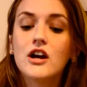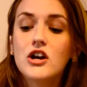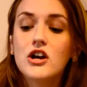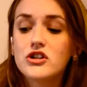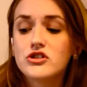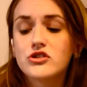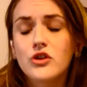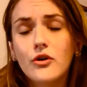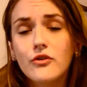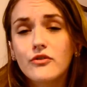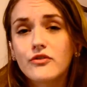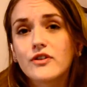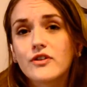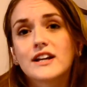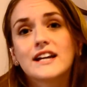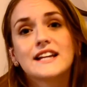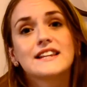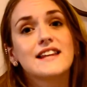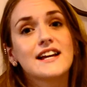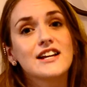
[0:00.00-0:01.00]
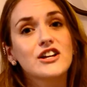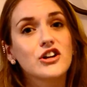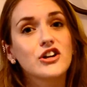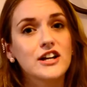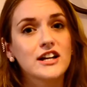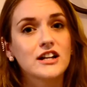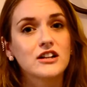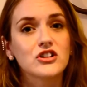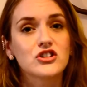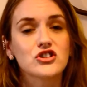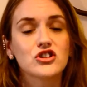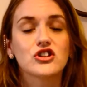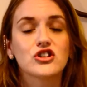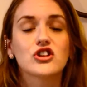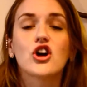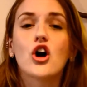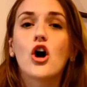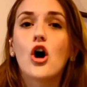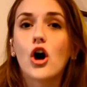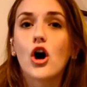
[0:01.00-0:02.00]
Don't forget that your English learner
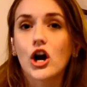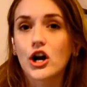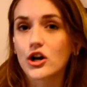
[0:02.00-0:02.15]
are